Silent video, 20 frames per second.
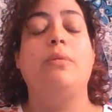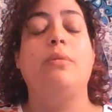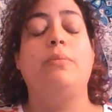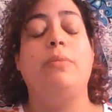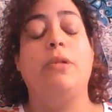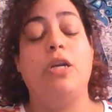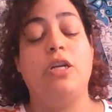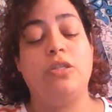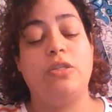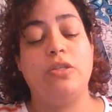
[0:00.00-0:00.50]

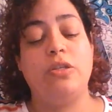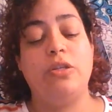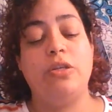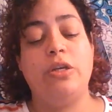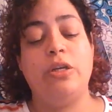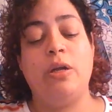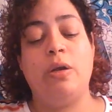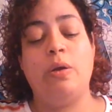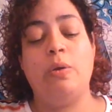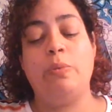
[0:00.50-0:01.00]
Because,
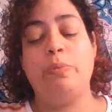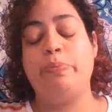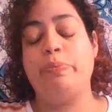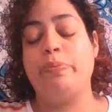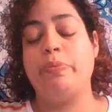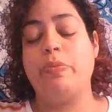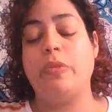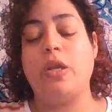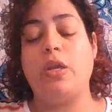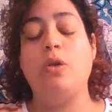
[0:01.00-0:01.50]

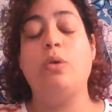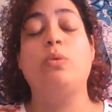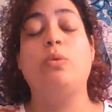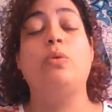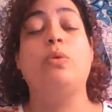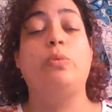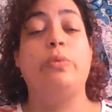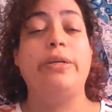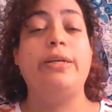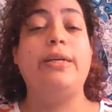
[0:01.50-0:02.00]
you
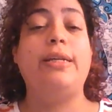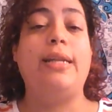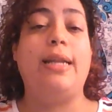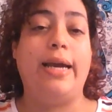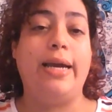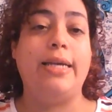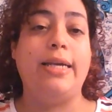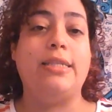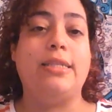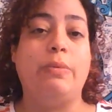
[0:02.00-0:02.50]
will
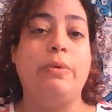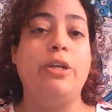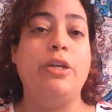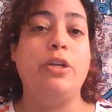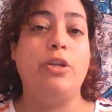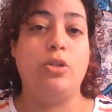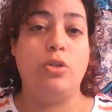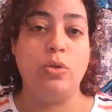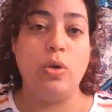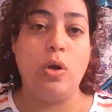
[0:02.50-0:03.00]
realize that when
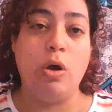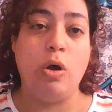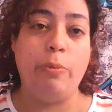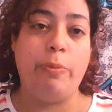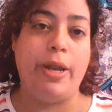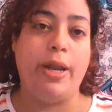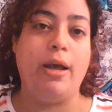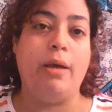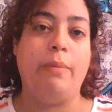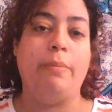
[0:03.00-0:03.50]
you do
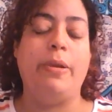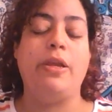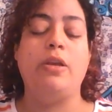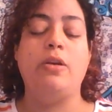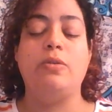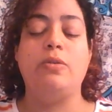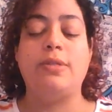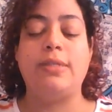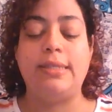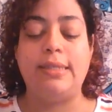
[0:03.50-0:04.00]
open up and
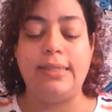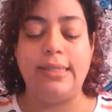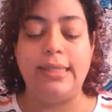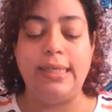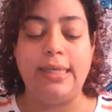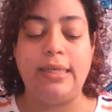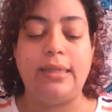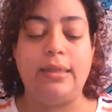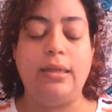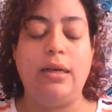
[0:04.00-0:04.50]
you
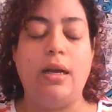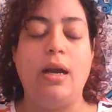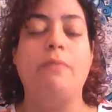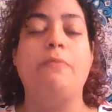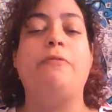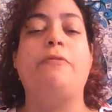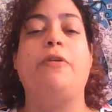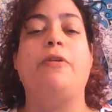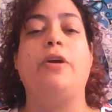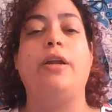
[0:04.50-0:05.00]
seek
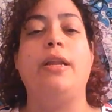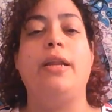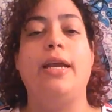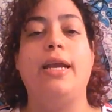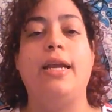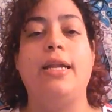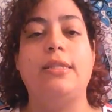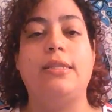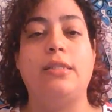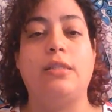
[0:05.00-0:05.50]
comfort
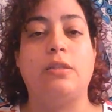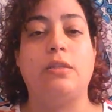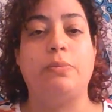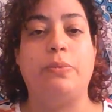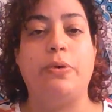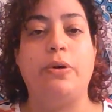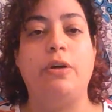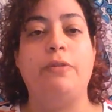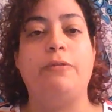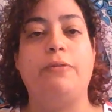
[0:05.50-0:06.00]
and the
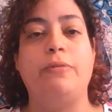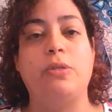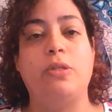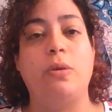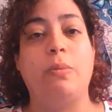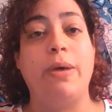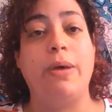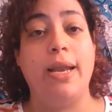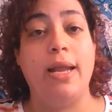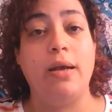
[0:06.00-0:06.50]
support from
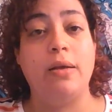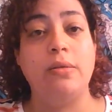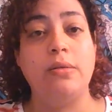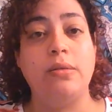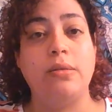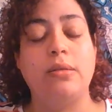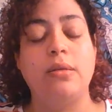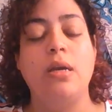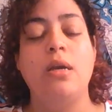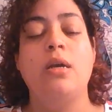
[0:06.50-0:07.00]
someone
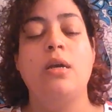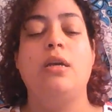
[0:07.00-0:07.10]
else,